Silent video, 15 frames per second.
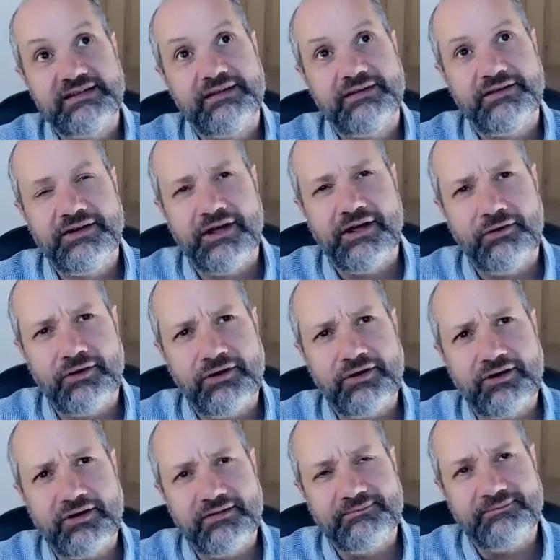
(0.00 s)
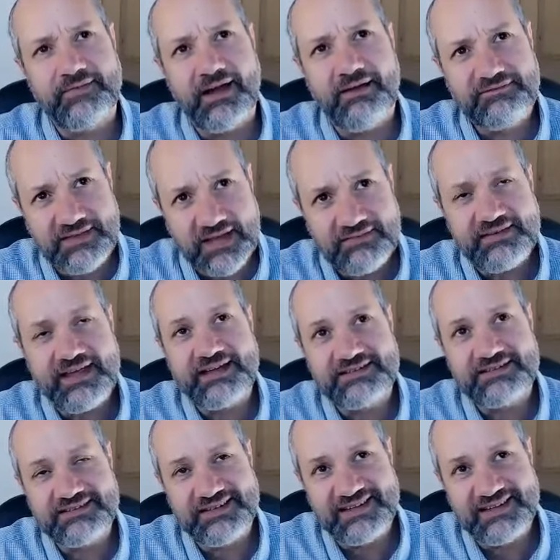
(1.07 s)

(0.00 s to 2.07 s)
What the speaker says: I've done that